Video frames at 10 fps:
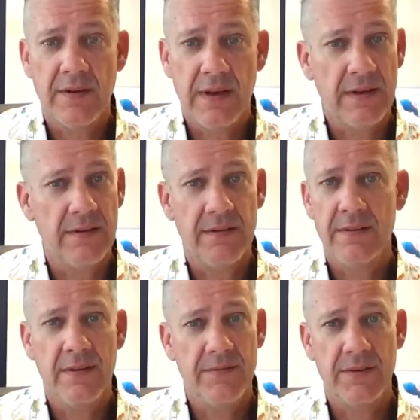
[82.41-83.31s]
And
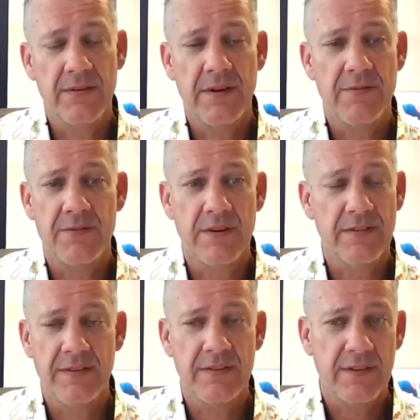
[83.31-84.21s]
if you don't have
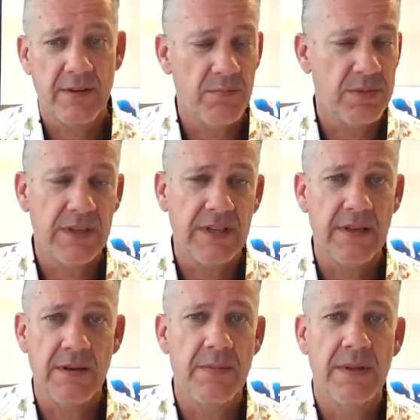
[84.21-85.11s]
trust, it's
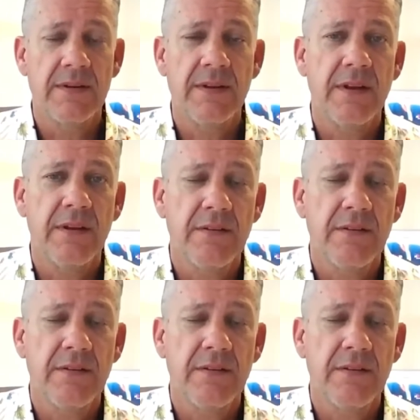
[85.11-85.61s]
completely debilitating